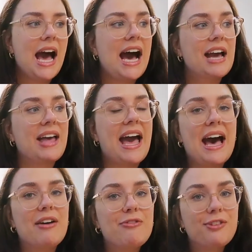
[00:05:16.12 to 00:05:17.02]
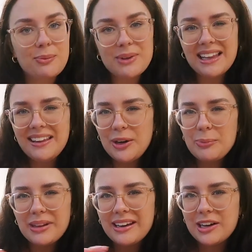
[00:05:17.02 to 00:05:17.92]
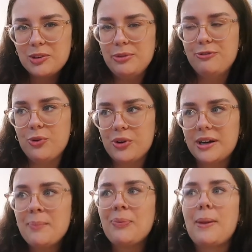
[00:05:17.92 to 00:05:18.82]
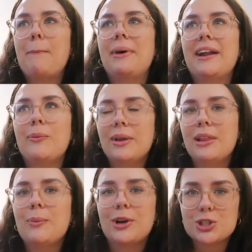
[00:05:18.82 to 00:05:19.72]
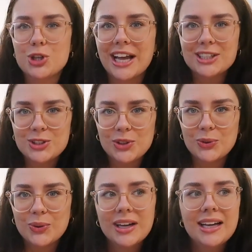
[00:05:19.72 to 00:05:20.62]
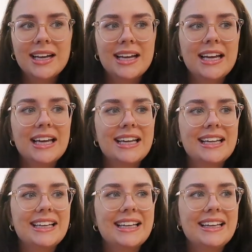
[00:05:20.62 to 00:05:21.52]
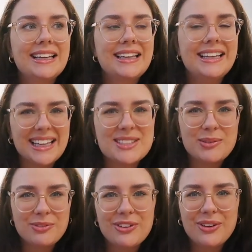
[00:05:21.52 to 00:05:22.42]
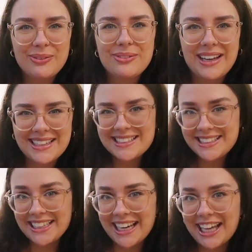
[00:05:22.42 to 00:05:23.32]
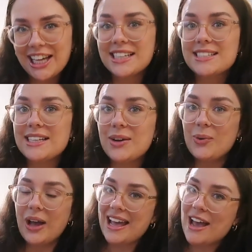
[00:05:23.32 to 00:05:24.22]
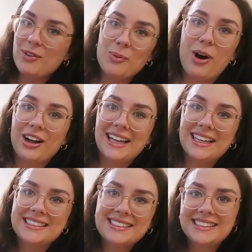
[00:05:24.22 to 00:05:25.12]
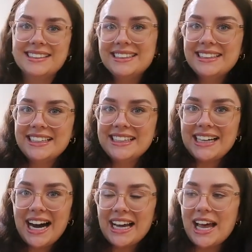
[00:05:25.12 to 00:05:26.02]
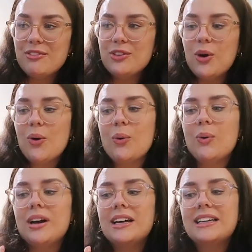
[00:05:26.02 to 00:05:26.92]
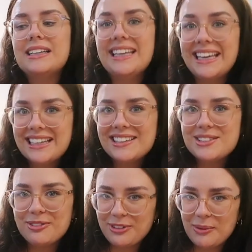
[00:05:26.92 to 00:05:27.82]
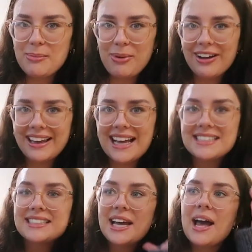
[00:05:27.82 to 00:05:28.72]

I have filmed a little bit here before, but I really wanna try to get some for you guys today because I have no podcast. I have no need to film a podcast.